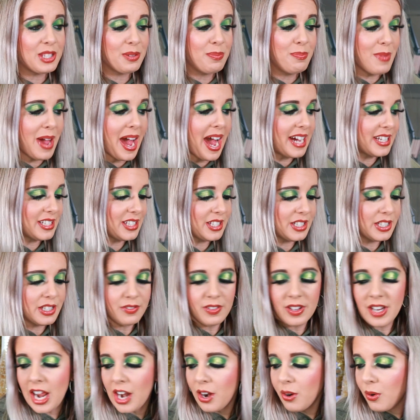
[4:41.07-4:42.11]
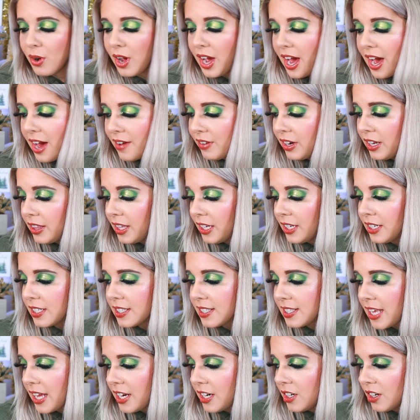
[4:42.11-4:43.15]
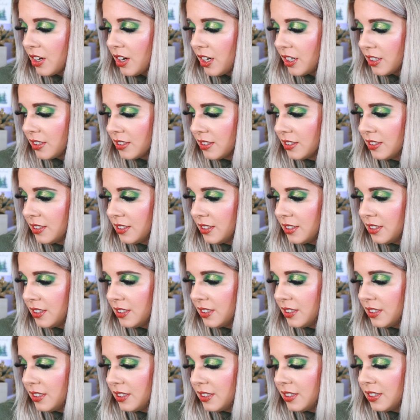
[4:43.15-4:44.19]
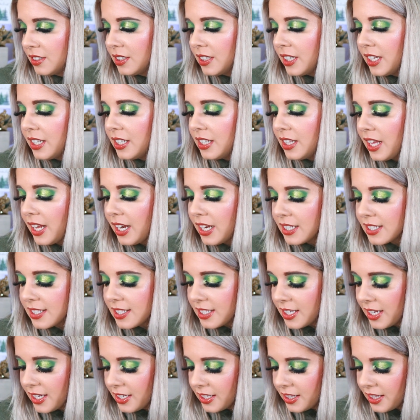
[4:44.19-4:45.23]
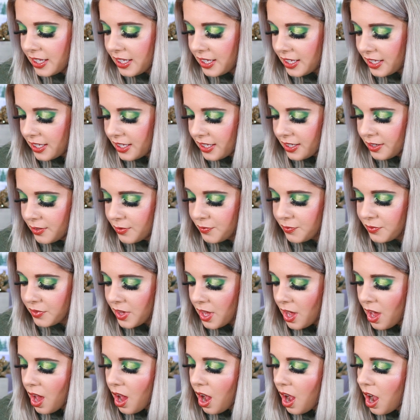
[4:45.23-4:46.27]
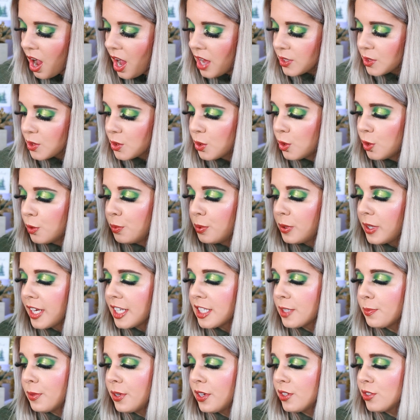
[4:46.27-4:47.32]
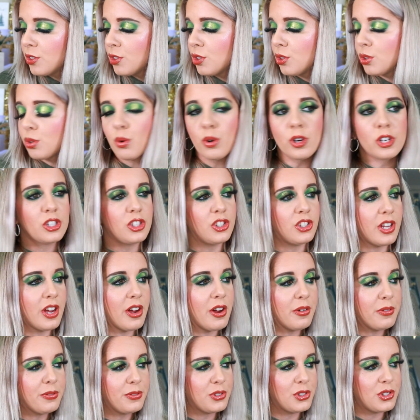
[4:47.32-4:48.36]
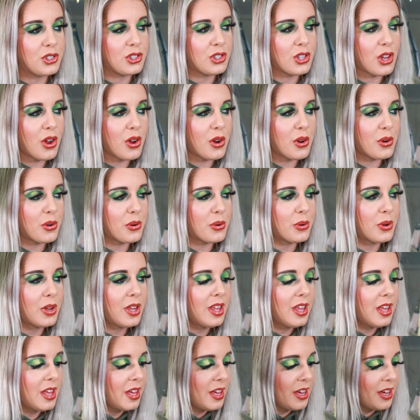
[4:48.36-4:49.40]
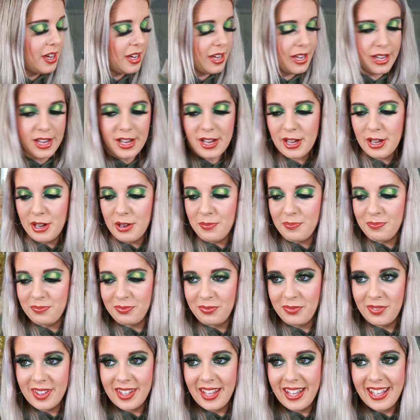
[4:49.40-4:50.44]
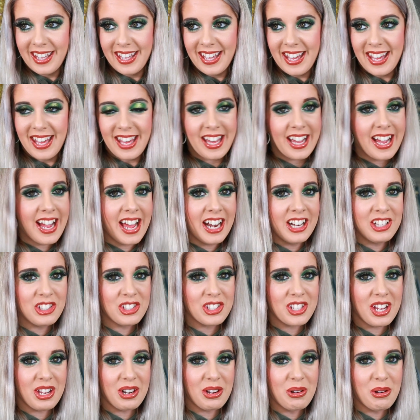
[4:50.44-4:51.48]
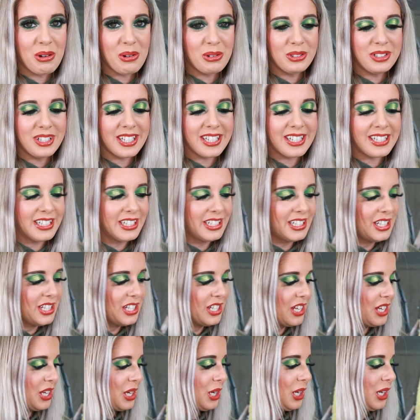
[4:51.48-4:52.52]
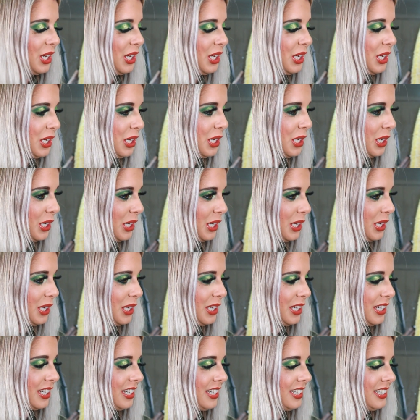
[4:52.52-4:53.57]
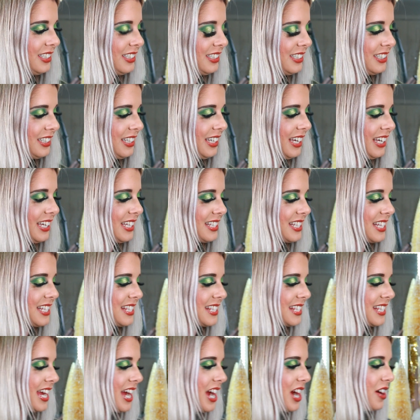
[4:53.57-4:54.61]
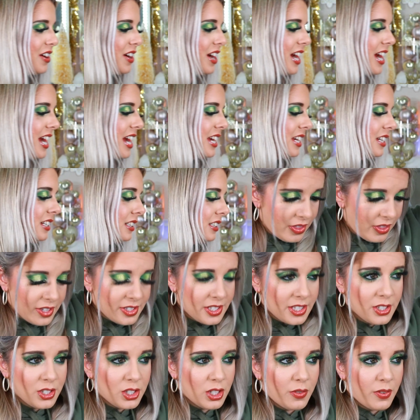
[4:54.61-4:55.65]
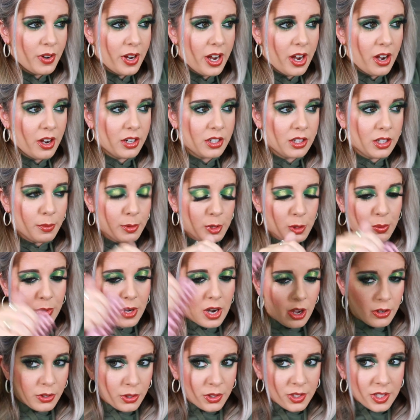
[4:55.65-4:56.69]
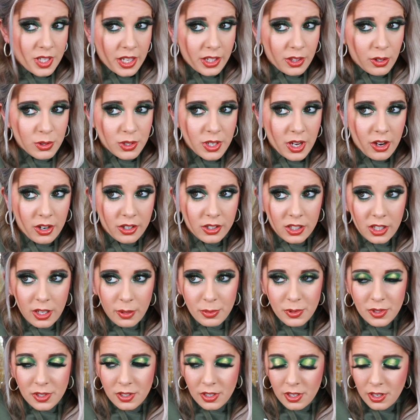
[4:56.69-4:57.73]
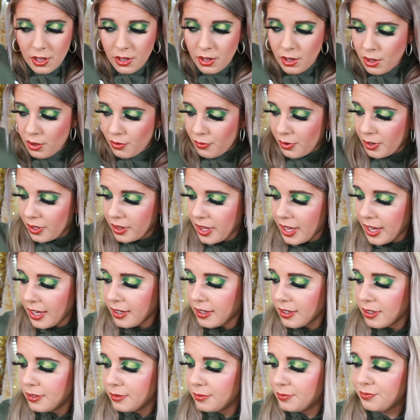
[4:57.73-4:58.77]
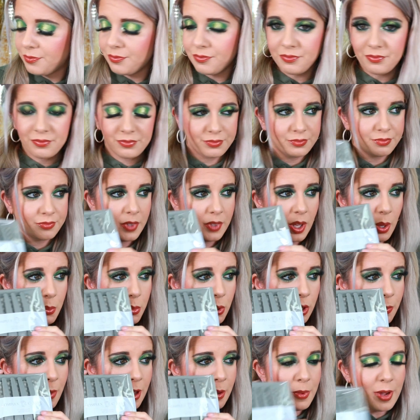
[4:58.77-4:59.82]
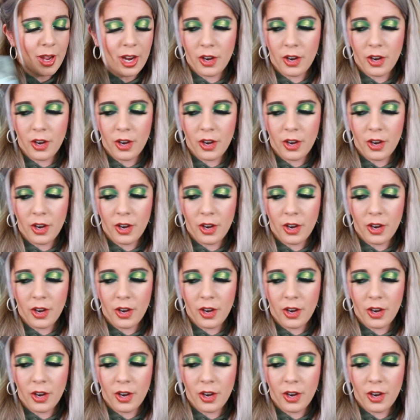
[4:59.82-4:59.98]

it's massive, and I don't have anything to set it on. They didn't send the hot tool placement and storage shelf, so I kind of just gotta hold it. Ah, this is scary. They sent over hair clips, but I'll use like those hair clips for like pulling back my